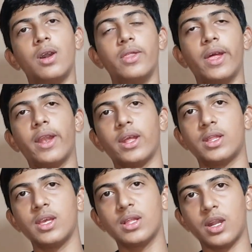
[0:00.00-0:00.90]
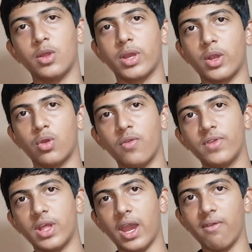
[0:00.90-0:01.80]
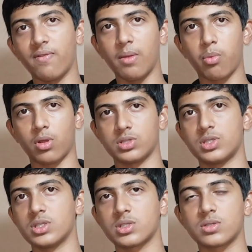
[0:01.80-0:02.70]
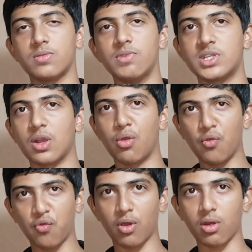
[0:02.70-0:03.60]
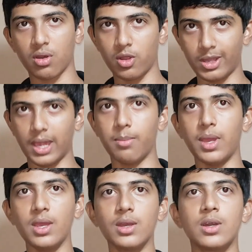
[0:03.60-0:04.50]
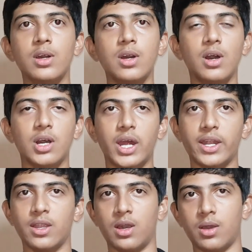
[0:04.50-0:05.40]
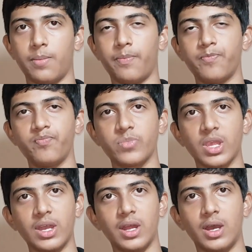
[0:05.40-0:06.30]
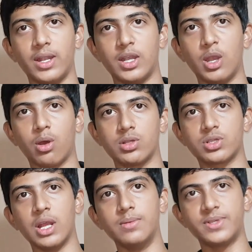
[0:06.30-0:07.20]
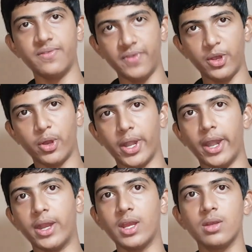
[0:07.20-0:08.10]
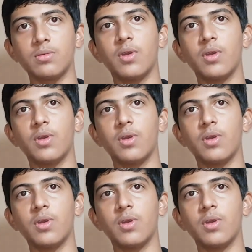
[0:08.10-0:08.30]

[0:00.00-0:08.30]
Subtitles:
then I think that you can go with the i5 processors, which are good for gaming, and it also helps in video editing,